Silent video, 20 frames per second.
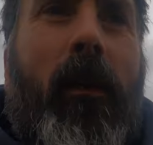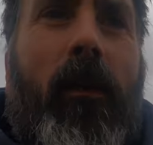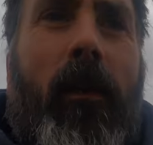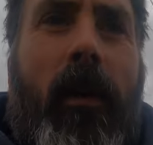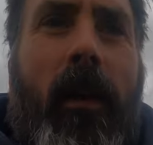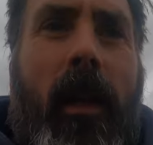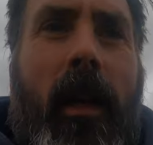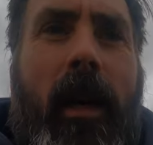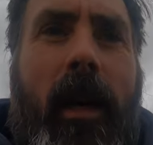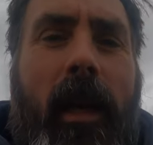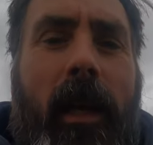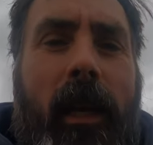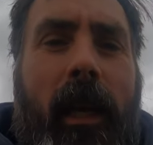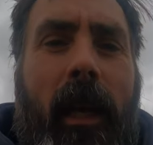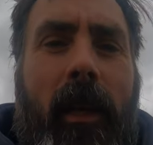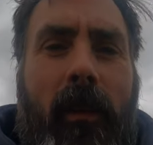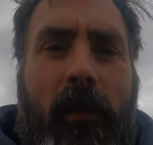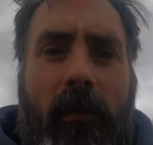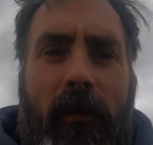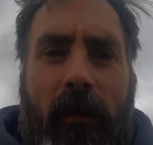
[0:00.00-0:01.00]
we'll uh,
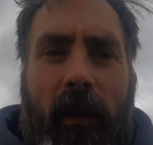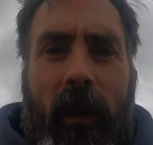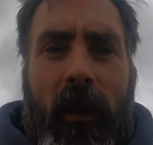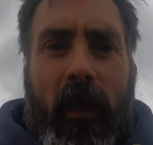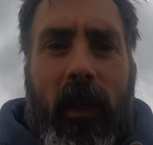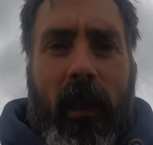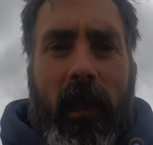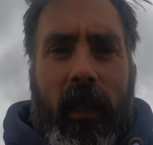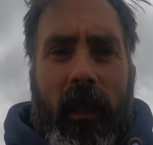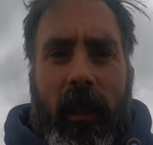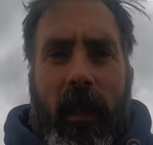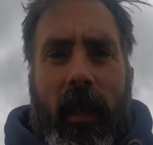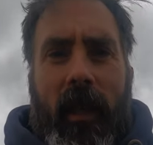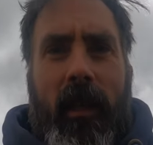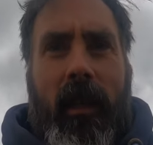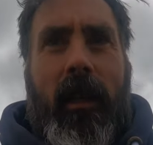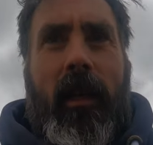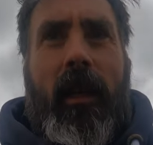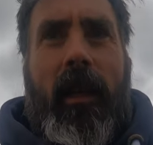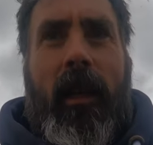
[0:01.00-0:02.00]
get some fishes
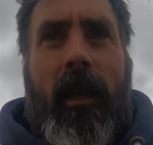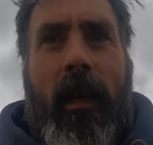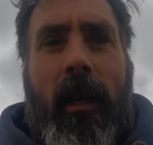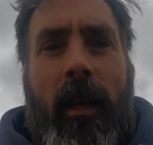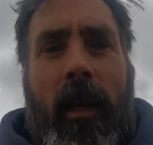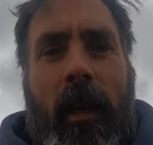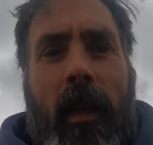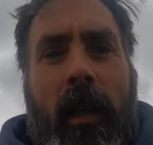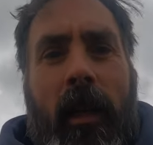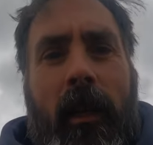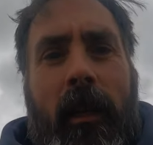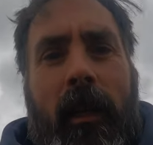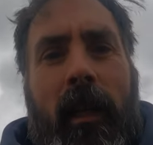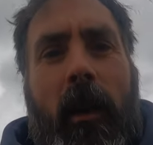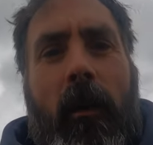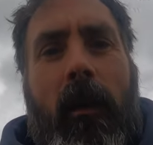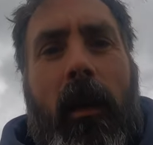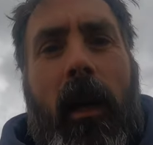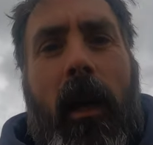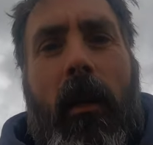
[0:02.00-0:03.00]
and uh, see how
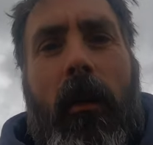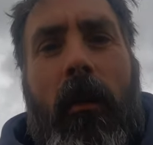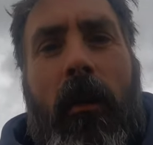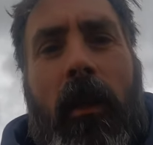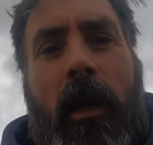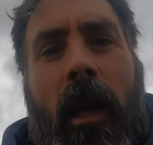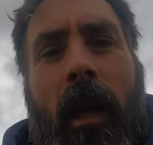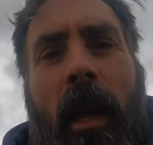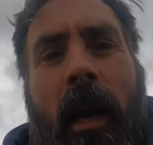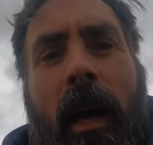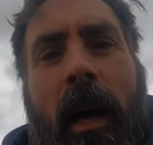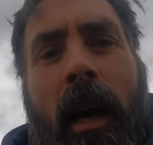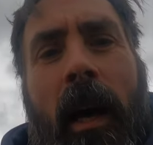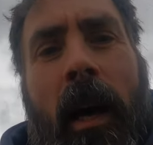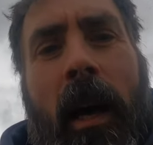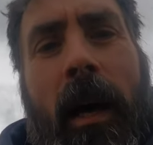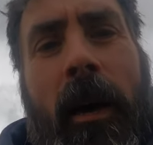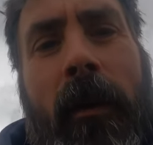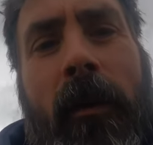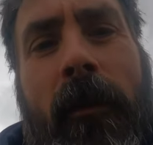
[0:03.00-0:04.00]
it goes.
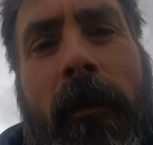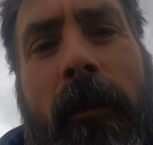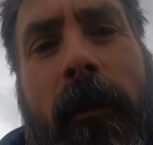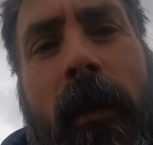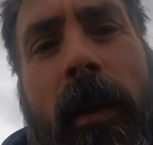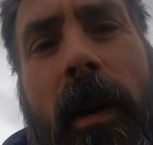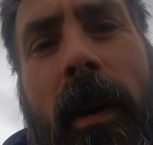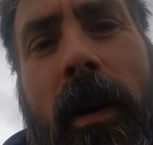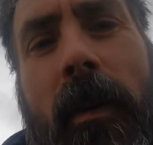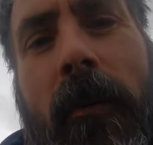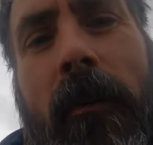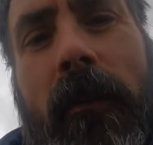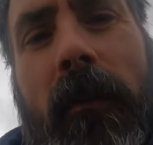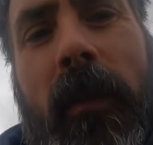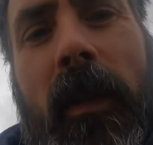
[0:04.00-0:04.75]
I've um,